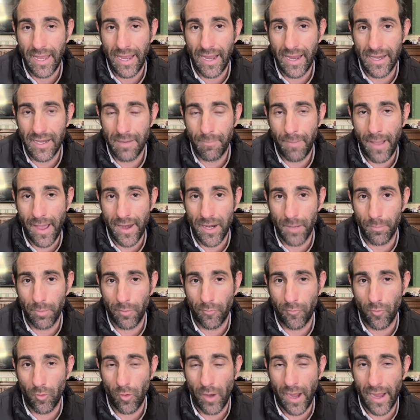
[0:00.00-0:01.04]
in the paddock
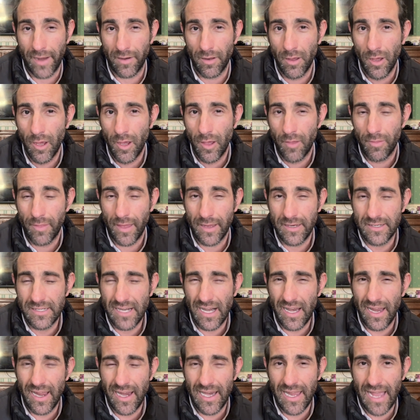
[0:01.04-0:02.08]
beforehand. They
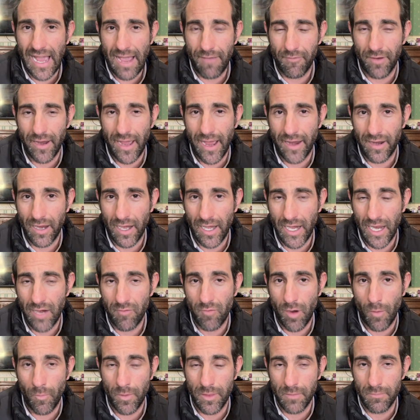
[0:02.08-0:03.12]
clearly haven't had a clear
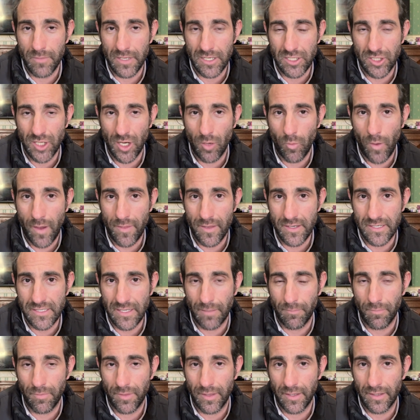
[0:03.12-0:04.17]
run with him this year. Whether
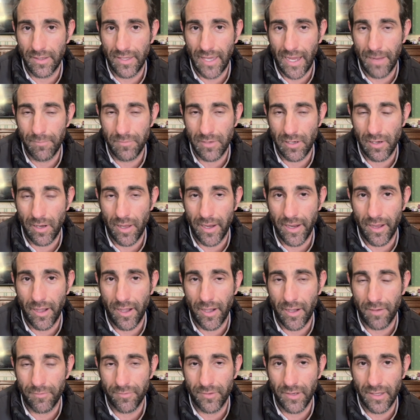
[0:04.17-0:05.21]
something came to light
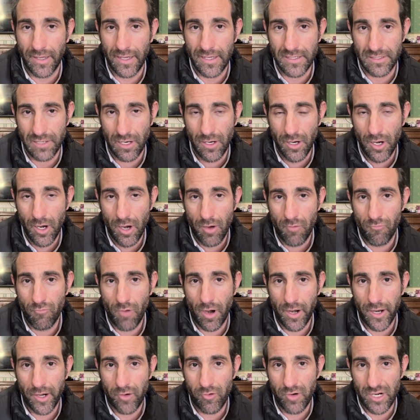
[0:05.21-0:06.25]
after his
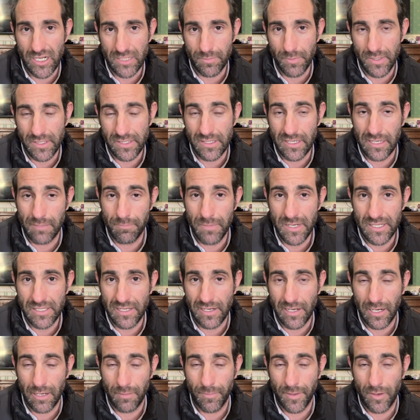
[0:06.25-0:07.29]
run at Christmas and he'd missed a
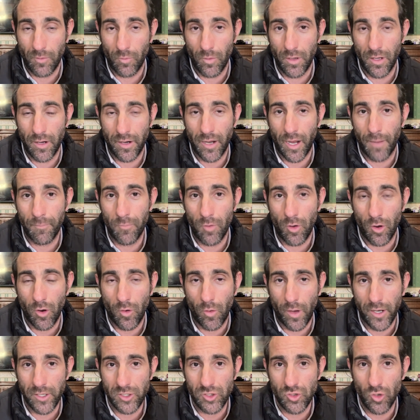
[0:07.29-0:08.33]
little bit of work, I'm not
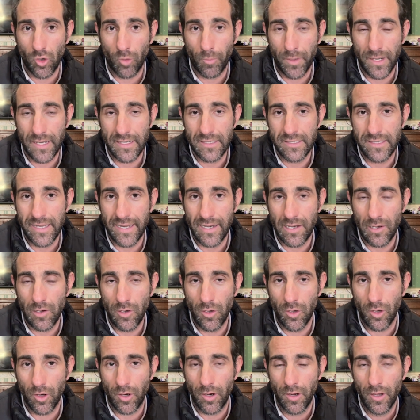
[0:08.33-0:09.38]
quite sure, but it did
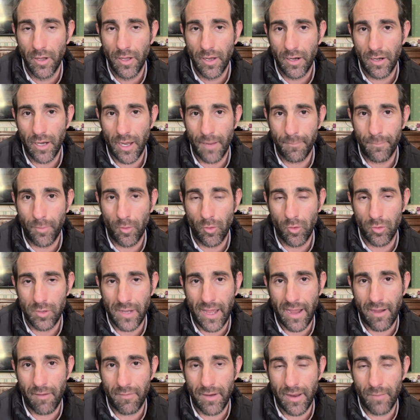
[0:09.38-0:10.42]
look like Paul
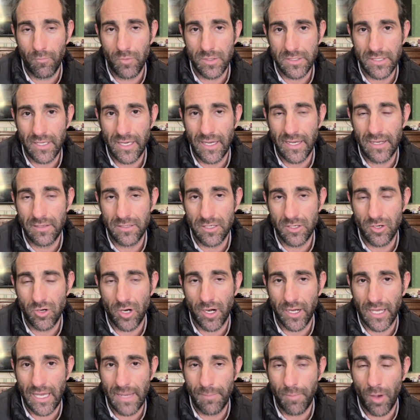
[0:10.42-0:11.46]
Townend was keen to
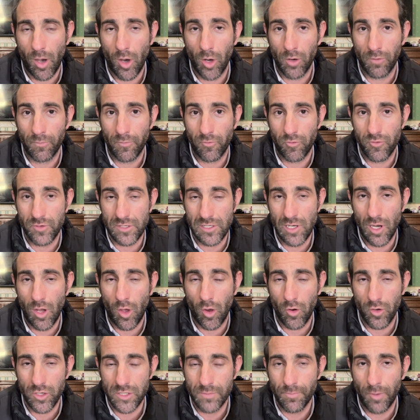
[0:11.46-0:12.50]
try and keep hold of him for as
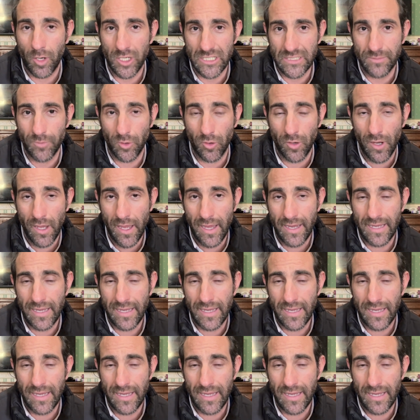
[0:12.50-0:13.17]
long as possible.